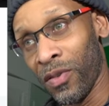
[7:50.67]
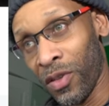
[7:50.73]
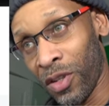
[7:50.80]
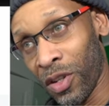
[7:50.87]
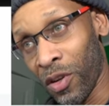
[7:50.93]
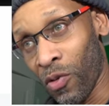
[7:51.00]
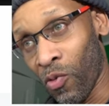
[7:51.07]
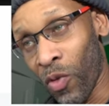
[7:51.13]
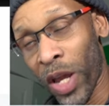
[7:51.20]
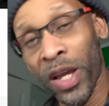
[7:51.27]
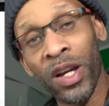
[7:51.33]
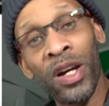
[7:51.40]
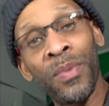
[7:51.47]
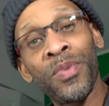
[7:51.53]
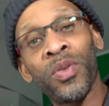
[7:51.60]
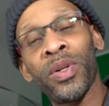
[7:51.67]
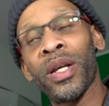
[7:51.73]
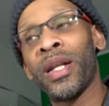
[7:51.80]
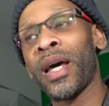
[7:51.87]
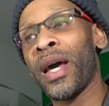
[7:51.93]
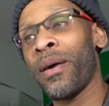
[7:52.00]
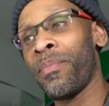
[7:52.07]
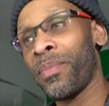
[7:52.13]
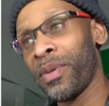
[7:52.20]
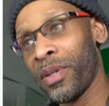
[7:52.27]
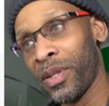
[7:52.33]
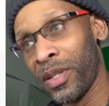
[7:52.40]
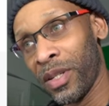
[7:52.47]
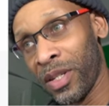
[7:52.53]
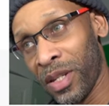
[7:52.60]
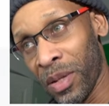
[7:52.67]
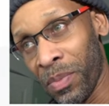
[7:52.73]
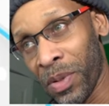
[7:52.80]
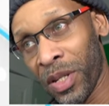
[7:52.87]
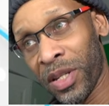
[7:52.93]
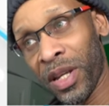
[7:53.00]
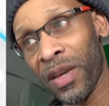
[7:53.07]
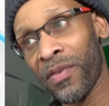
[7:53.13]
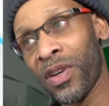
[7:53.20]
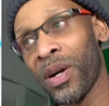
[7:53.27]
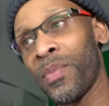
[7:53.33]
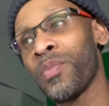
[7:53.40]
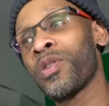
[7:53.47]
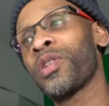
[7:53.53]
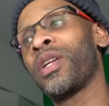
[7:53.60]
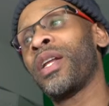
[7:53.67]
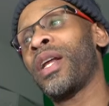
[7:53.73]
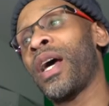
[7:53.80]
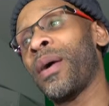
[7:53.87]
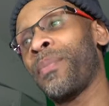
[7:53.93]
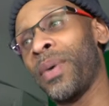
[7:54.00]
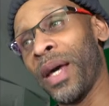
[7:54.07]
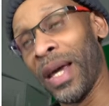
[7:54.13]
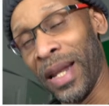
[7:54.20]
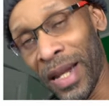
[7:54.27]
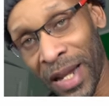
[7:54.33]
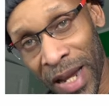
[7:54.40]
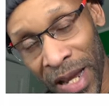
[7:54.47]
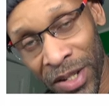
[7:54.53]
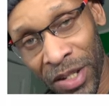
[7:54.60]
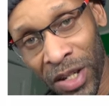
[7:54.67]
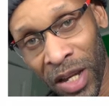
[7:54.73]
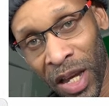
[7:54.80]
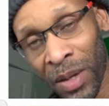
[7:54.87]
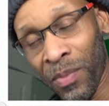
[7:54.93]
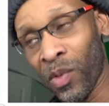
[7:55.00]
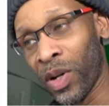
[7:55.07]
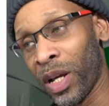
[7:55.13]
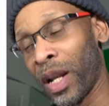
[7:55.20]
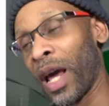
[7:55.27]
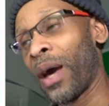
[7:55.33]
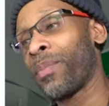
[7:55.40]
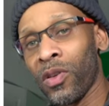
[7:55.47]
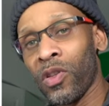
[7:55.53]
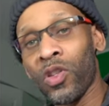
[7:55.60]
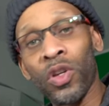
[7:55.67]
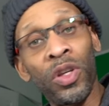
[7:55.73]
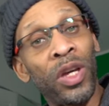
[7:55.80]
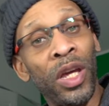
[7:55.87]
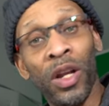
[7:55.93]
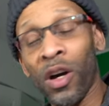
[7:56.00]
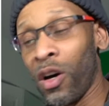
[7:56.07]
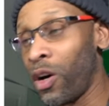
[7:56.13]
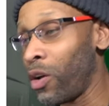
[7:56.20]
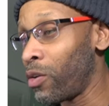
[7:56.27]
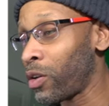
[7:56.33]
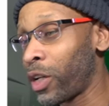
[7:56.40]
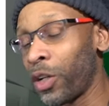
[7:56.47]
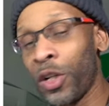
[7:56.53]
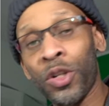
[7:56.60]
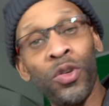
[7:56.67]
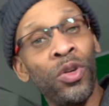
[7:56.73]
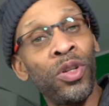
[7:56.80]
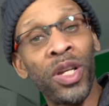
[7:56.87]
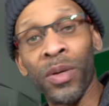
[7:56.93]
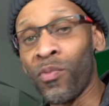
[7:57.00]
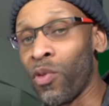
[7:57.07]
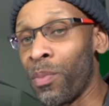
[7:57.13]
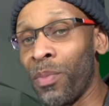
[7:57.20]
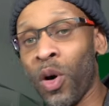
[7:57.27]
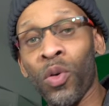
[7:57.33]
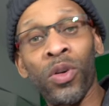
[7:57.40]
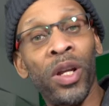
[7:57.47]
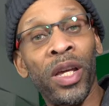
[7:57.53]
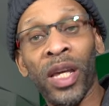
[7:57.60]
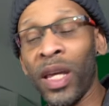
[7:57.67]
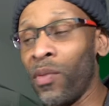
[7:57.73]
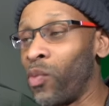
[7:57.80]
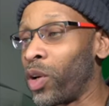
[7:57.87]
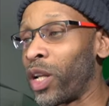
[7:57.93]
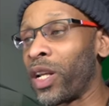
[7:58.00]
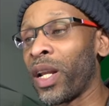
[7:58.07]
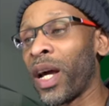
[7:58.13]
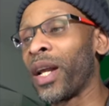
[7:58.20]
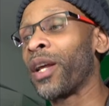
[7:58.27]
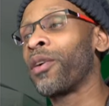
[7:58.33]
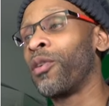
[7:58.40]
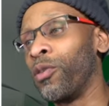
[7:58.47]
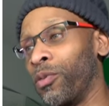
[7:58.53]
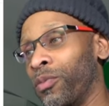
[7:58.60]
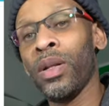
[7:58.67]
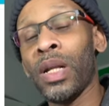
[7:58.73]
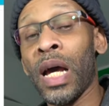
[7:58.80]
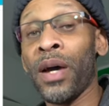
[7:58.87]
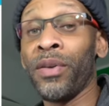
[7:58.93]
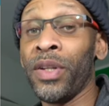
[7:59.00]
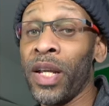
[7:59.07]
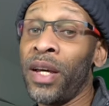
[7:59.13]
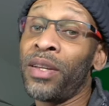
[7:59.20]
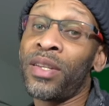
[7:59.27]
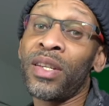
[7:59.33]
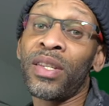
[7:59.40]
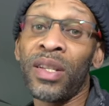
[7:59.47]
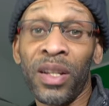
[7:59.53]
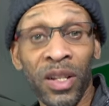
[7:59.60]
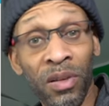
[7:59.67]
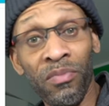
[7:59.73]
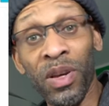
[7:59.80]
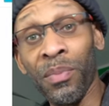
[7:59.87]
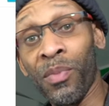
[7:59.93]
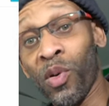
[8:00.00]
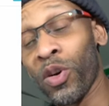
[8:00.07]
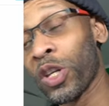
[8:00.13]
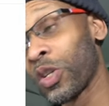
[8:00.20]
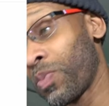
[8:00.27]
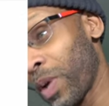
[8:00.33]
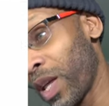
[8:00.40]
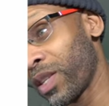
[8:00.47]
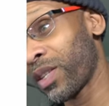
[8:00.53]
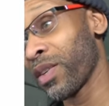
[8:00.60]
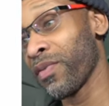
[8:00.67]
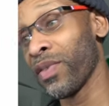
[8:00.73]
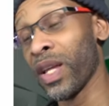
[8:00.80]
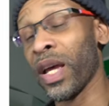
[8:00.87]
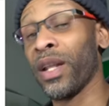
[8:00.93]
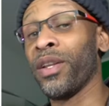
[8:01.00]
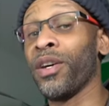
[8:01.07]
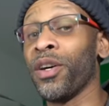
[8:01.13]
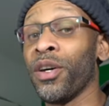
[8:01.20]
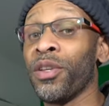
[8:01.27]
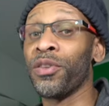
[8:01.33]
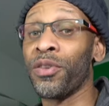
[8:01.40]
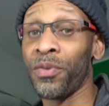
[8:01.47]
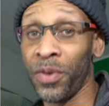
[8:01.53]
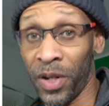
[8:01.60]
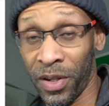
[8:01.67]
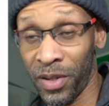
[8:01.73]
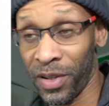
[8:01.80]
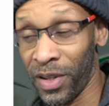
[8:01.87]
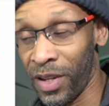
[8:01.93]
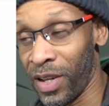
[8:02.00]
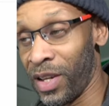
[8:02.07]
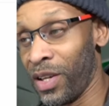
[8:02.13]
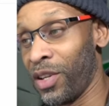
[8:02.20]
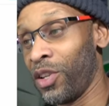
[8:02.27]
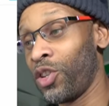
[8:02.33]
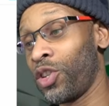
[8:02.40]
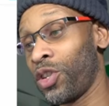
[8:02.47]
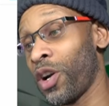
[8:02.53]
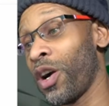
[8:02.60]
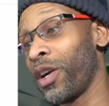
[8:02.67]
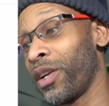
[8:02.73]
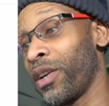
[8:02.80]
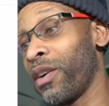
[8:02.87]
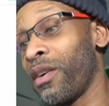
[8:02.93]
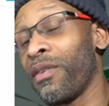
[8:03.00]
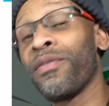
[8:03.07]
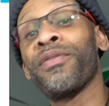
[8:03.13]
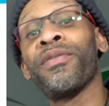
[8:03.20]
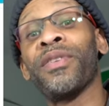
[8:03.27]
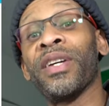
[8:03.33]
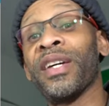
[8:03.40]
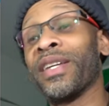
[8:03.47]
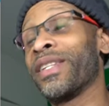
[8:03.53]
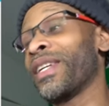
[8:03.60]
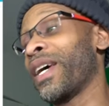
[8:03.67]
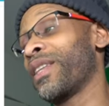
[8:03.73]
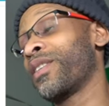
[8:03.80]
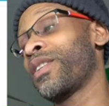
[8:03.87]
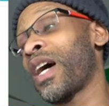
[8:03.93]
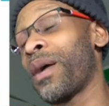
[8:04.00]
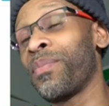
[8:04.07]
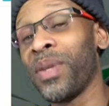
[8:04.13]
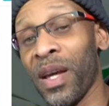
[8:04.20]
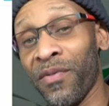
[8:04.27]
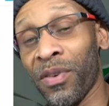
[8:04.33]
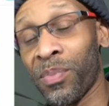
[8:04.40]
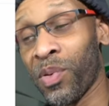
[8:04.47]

So Ring comes with an app, SimpliSafe comes with an app, and Nest came with an app. So you can all control them remotely even when you're not at home. Now, Nest is a little bit more expensive than the three. Starting off, it's at top level